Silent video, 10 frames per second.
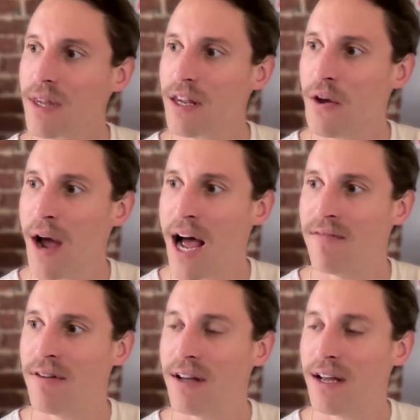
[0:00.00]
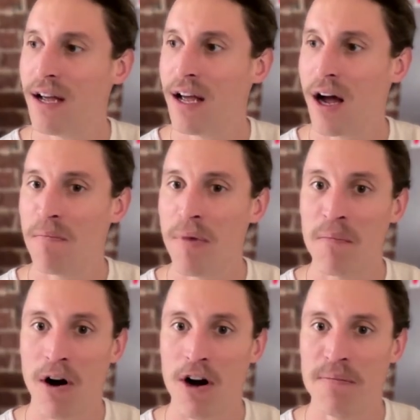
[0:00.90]
you have a
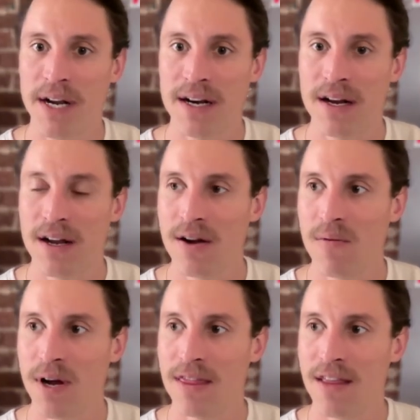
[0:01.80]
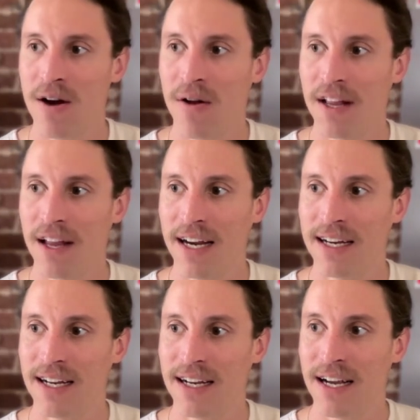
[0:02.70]
bombardment with not only like